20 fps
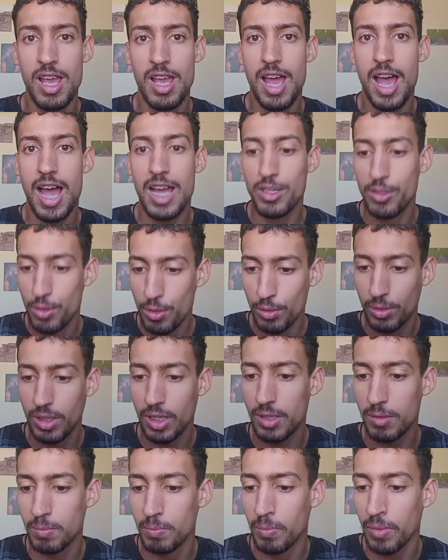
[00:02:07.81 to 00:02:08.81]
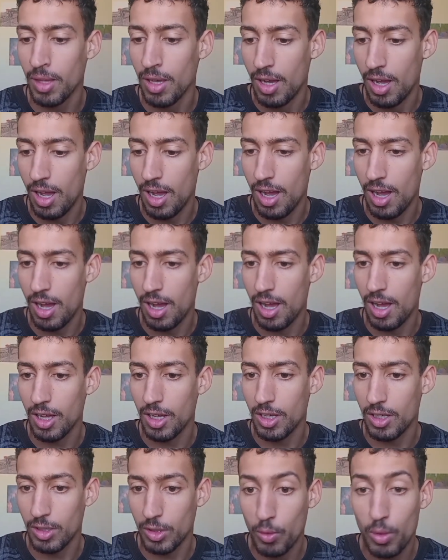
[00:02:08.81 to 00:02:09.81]
and you can
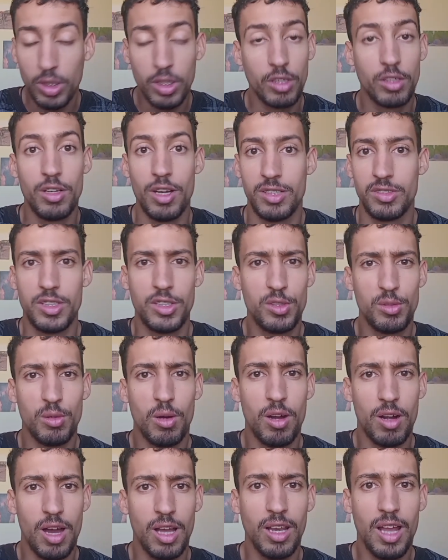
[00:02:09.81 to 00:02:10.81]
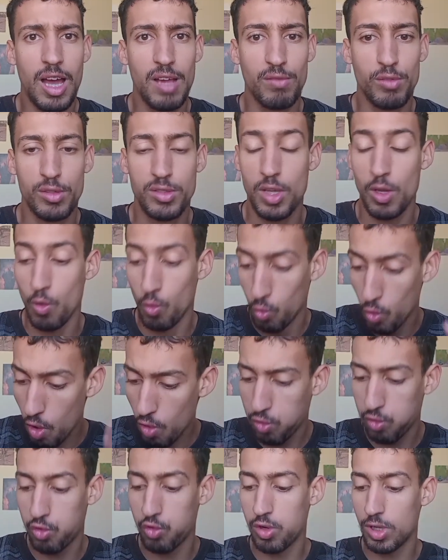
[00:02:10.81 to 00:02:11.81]
recognize that you are alive, you say,
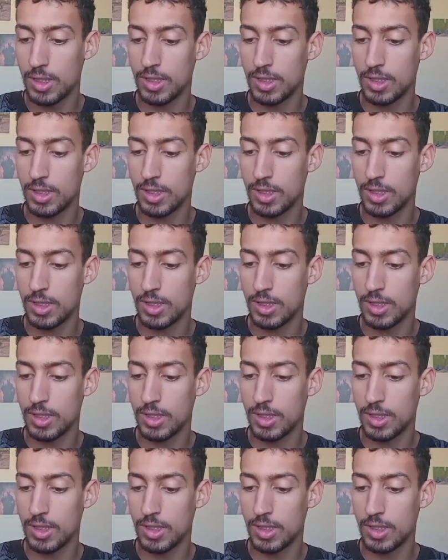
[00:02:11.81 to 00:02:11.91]
woof,